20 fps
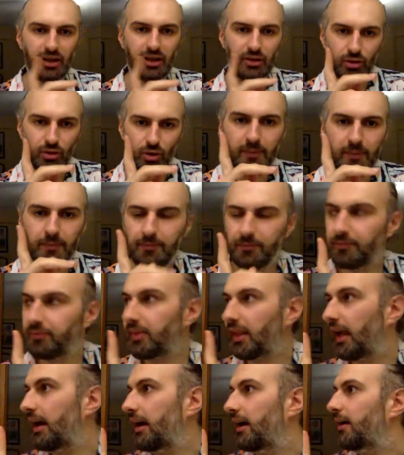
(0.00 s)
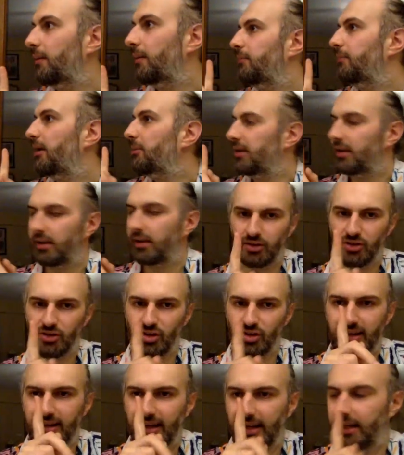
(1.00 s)
Sorry, baby,
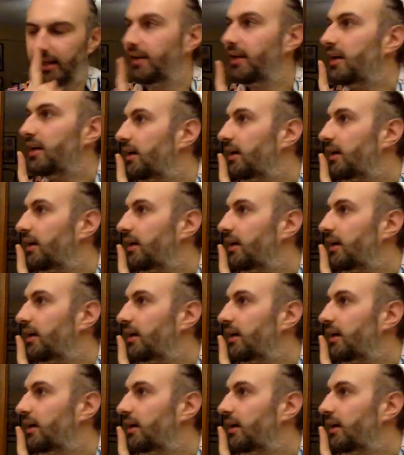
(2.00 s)
just a second.